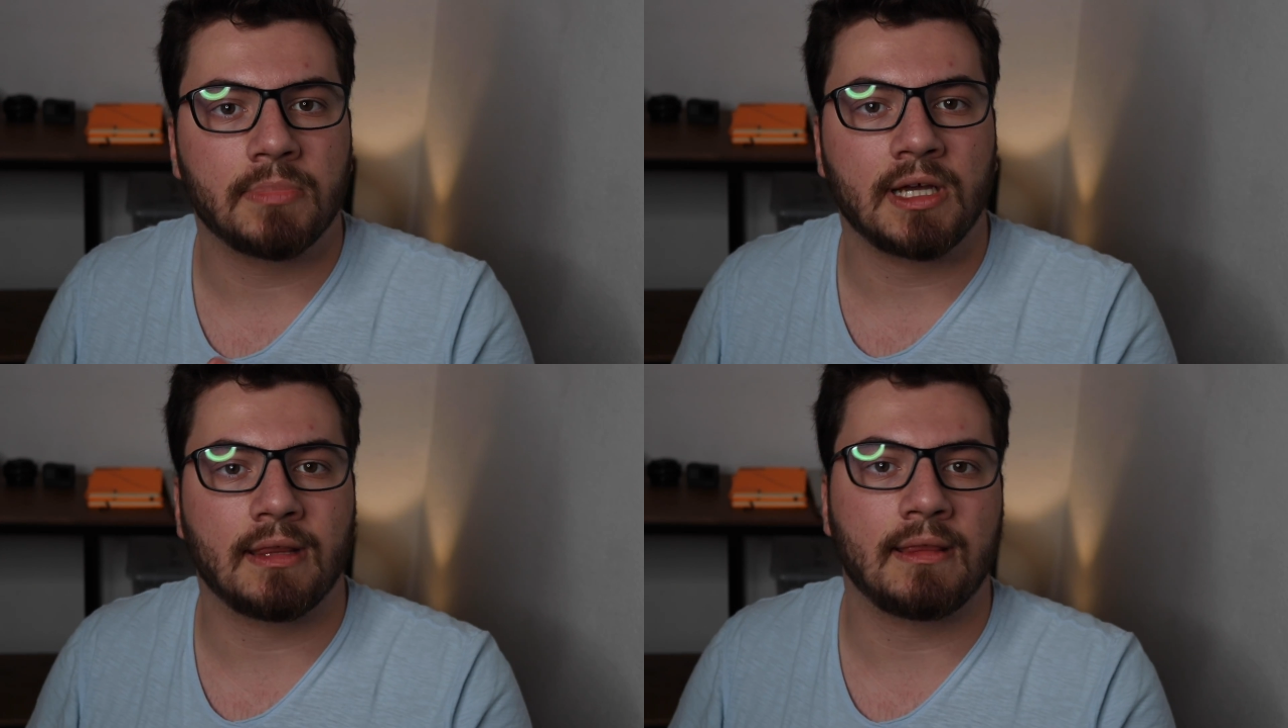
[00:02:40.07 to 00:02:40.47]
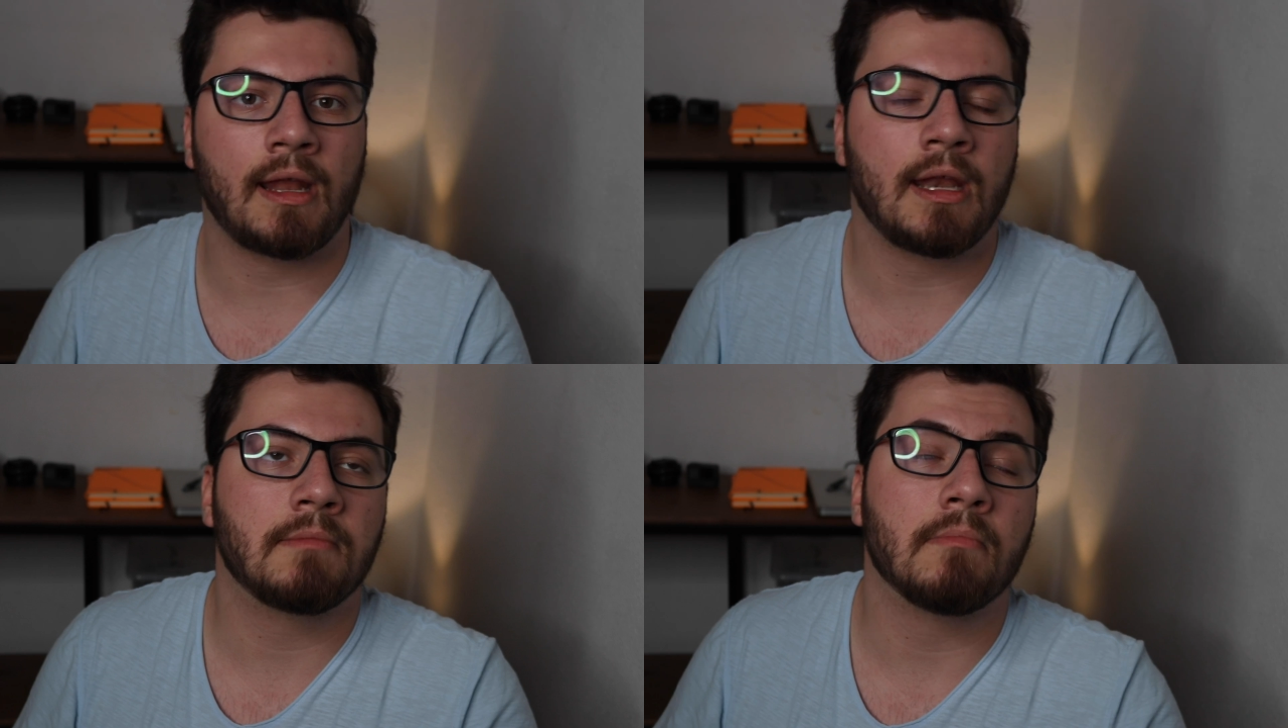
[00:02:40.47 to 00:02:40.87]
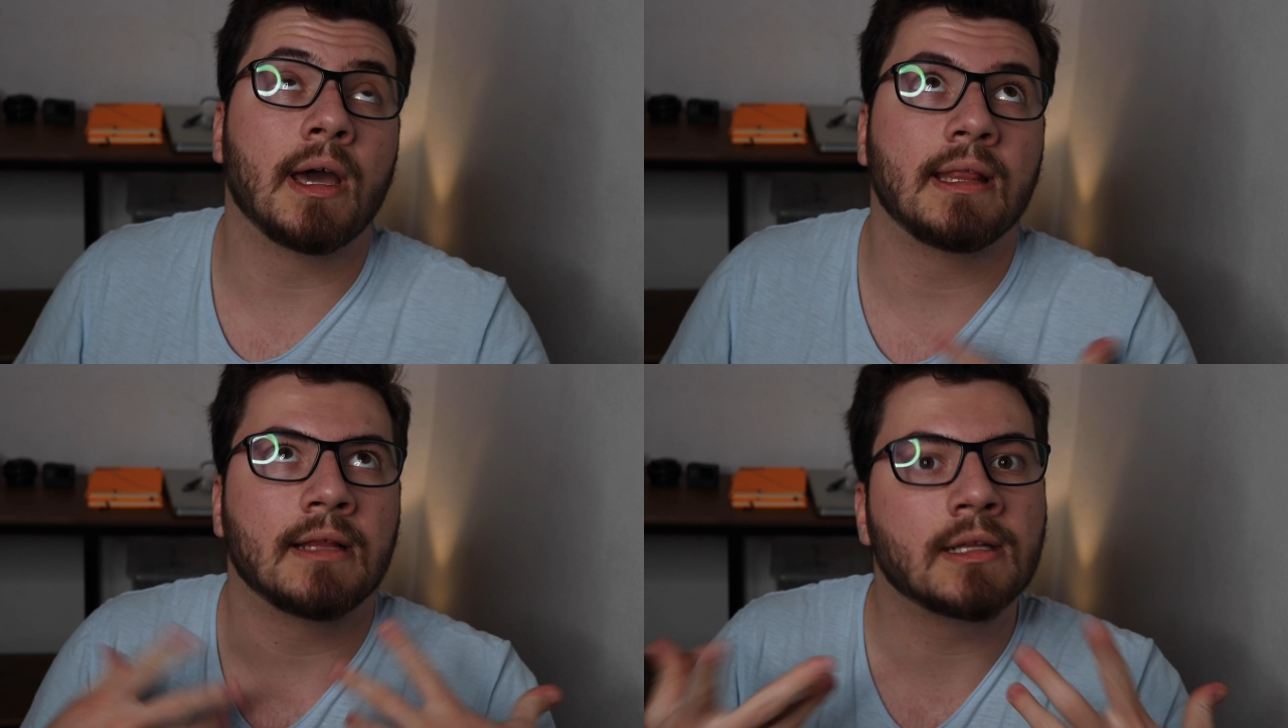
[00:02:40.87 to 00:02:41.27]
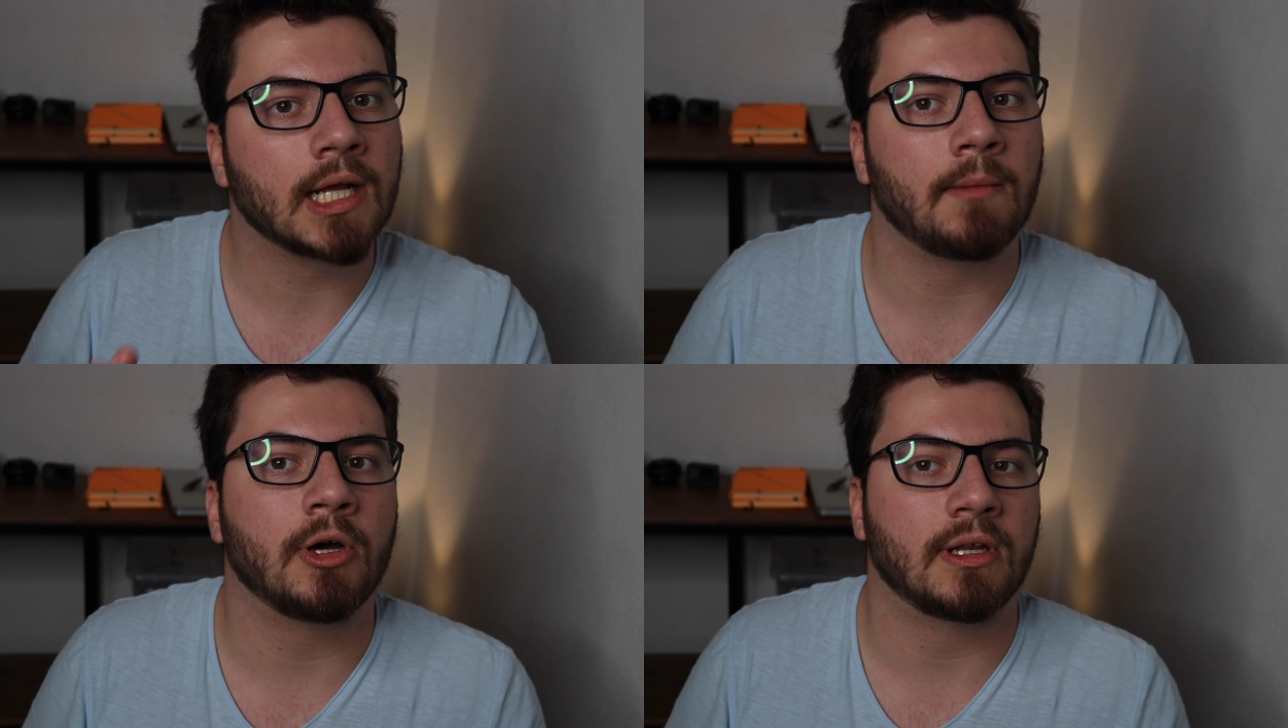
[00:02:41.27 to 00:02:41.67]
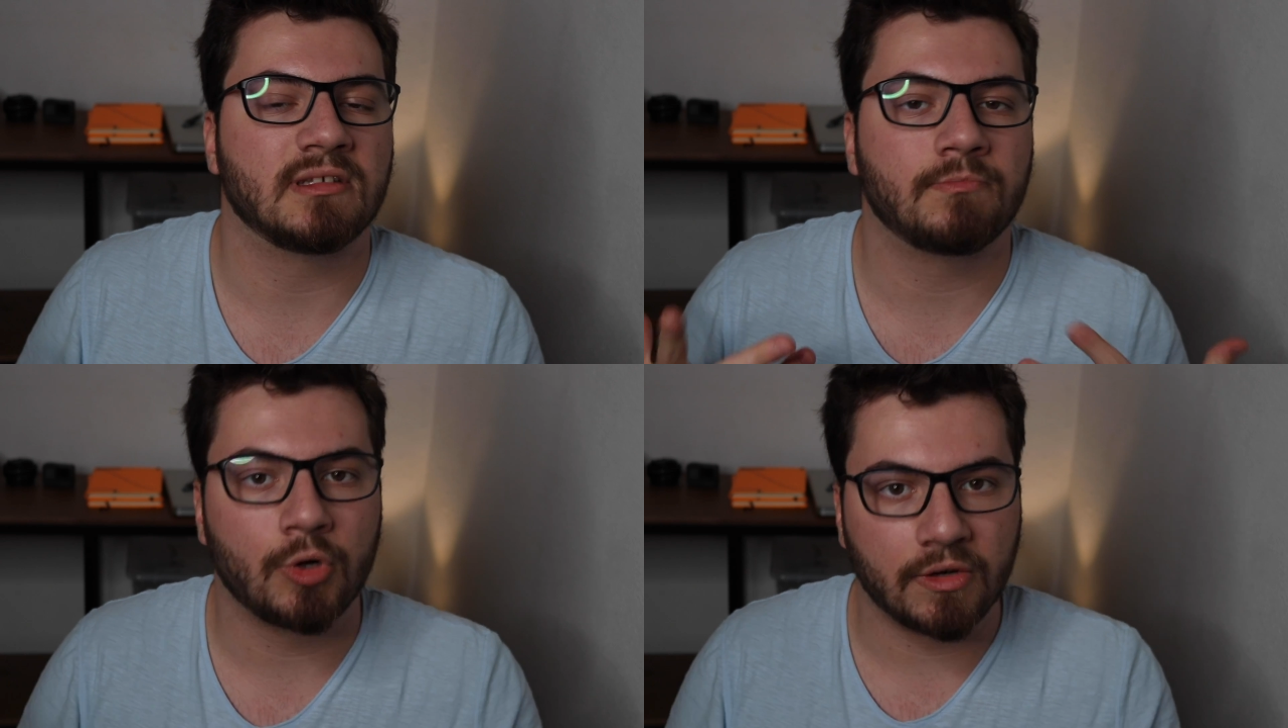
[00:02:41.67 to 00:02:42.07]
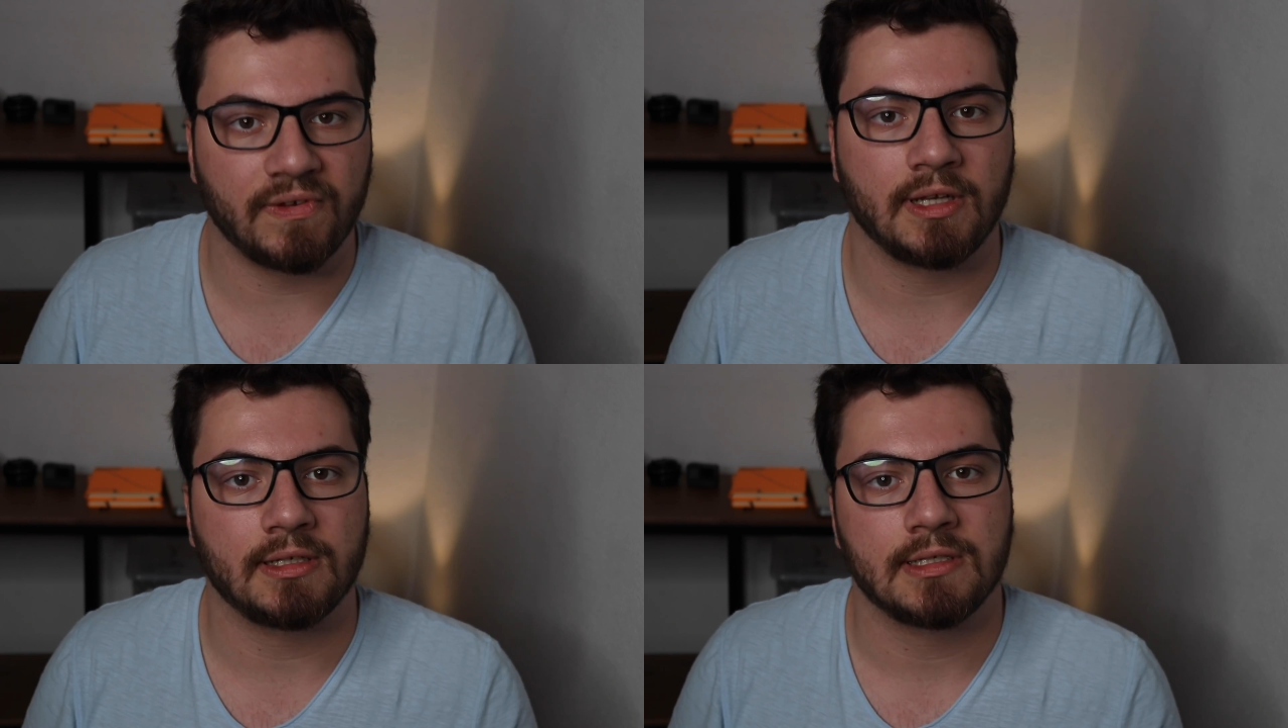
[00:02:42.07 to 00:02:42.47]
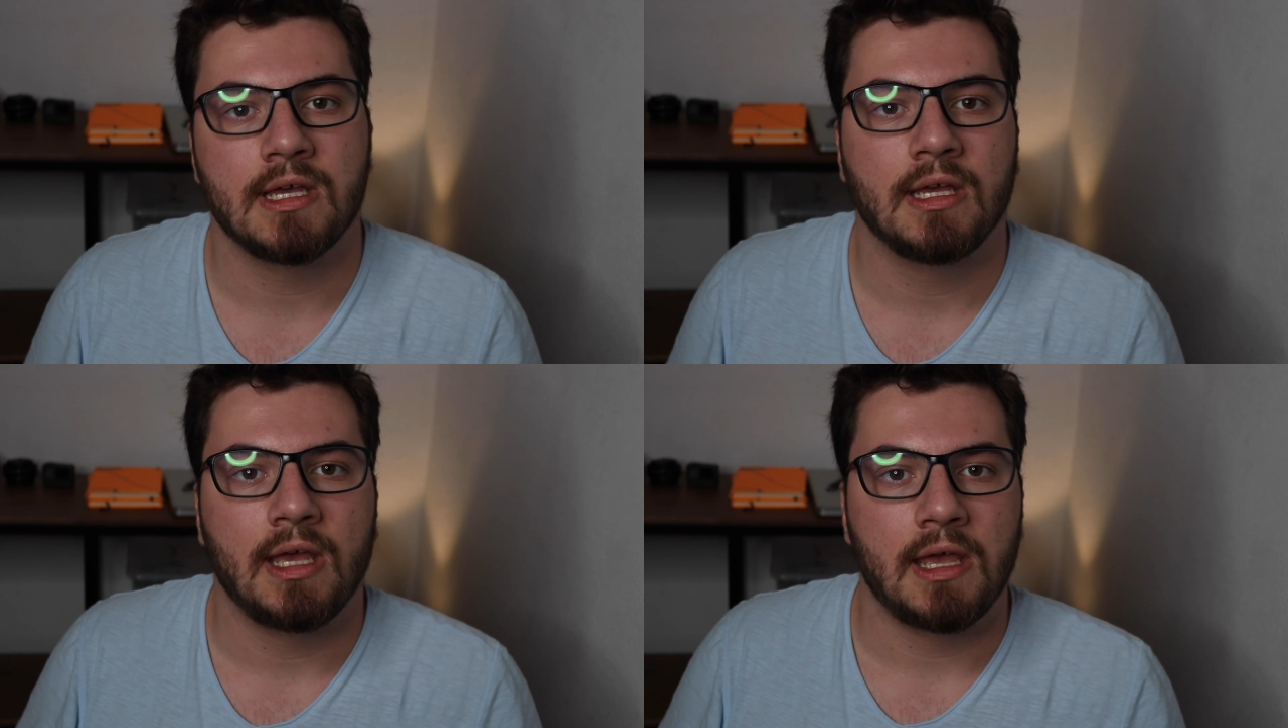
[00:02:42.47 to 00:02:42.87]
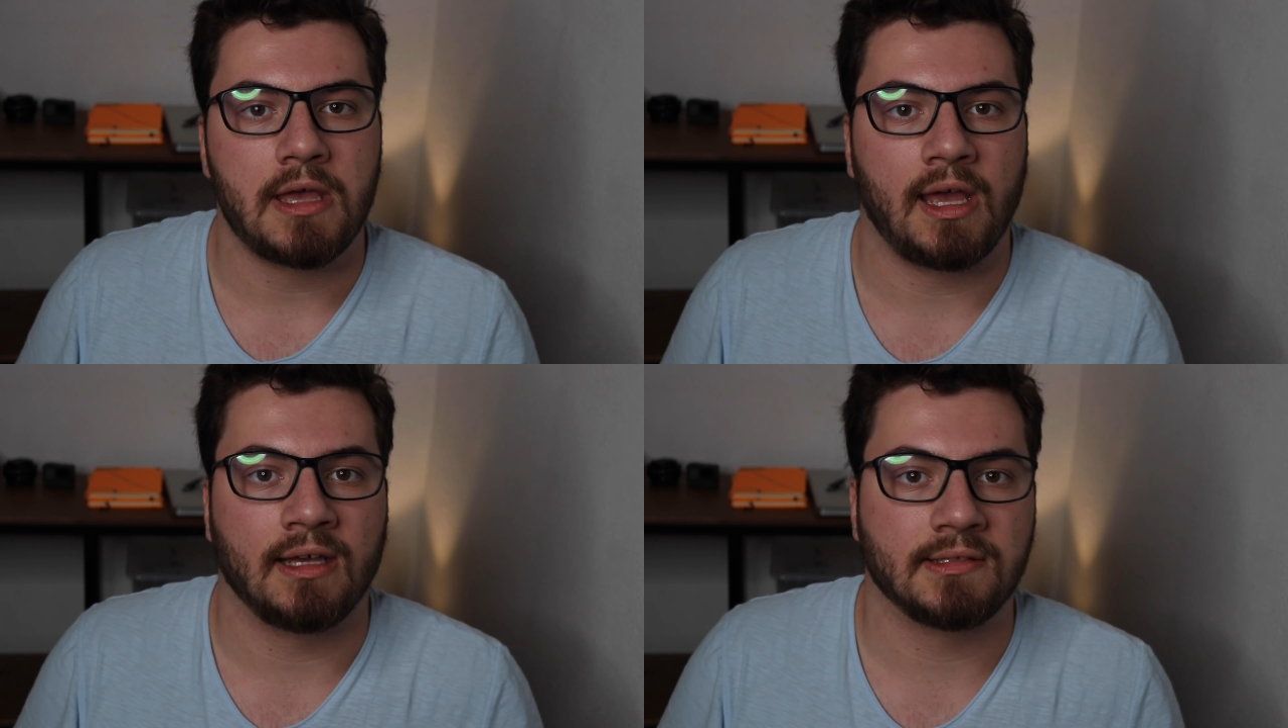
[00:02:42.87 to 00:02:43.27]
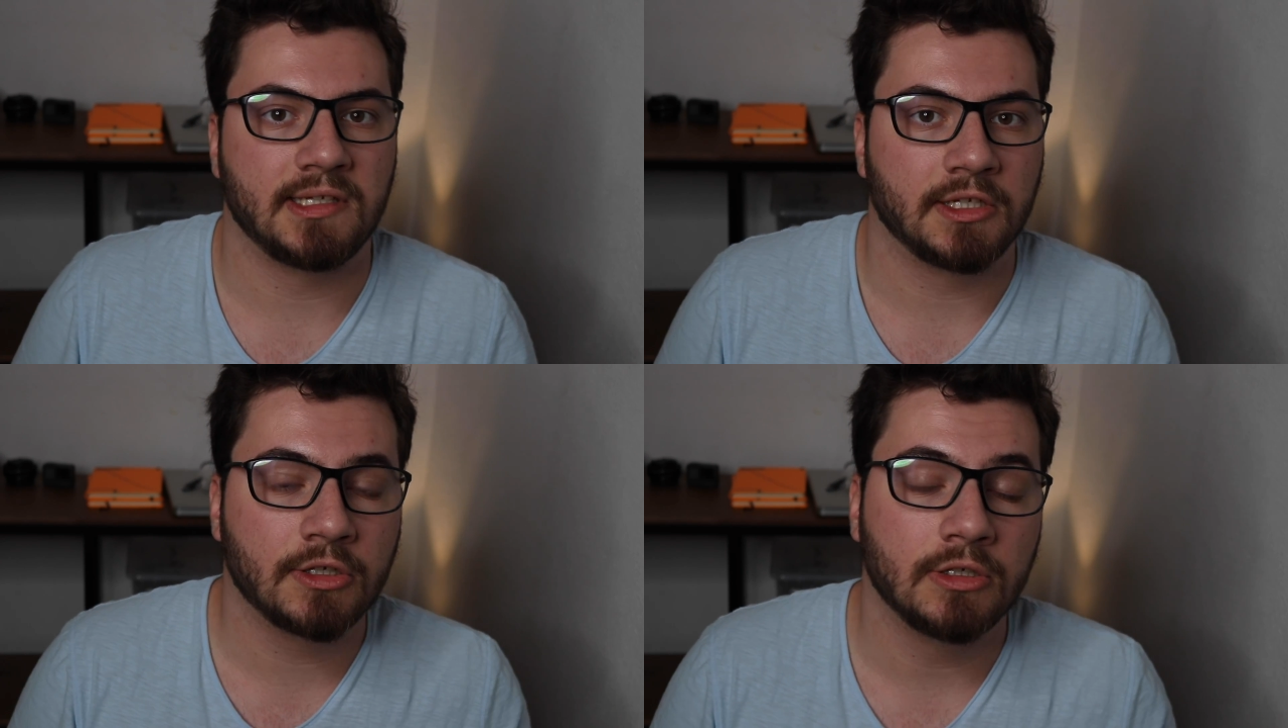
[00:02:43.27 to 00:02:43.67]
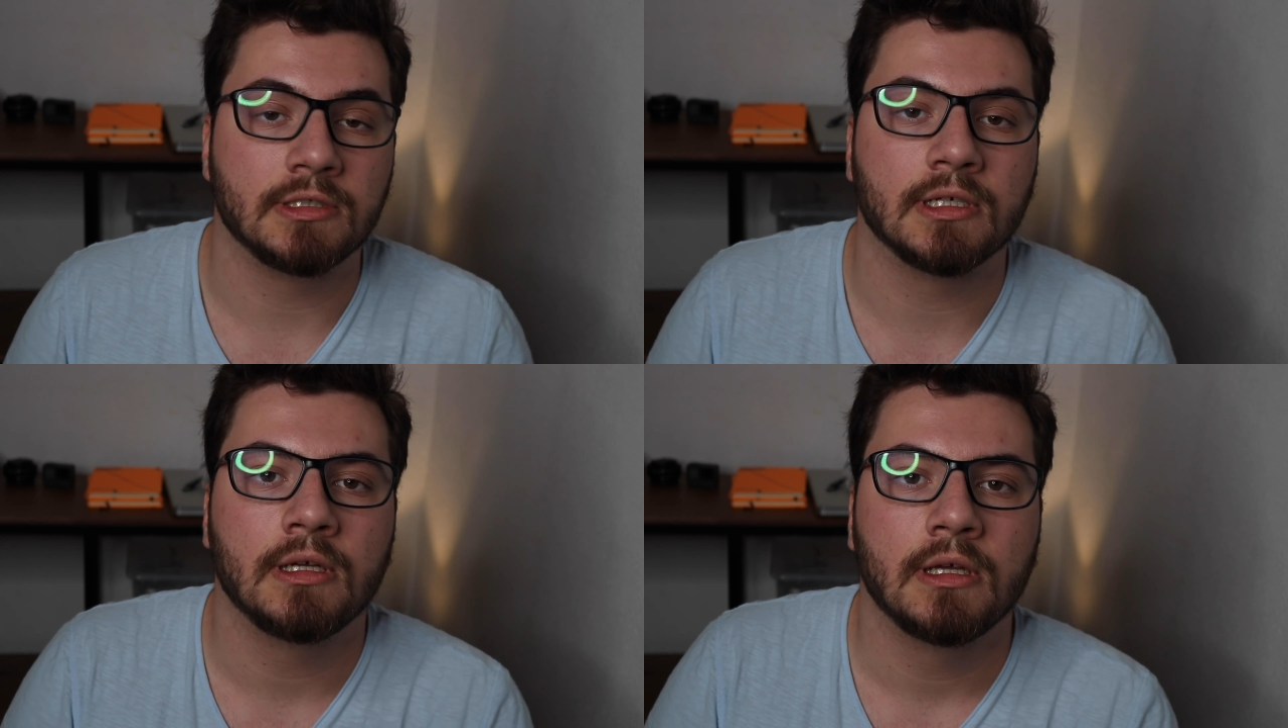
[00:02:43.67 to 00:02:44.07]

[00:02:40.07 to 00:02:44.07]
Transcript: but then it might not come out as perfect as it could.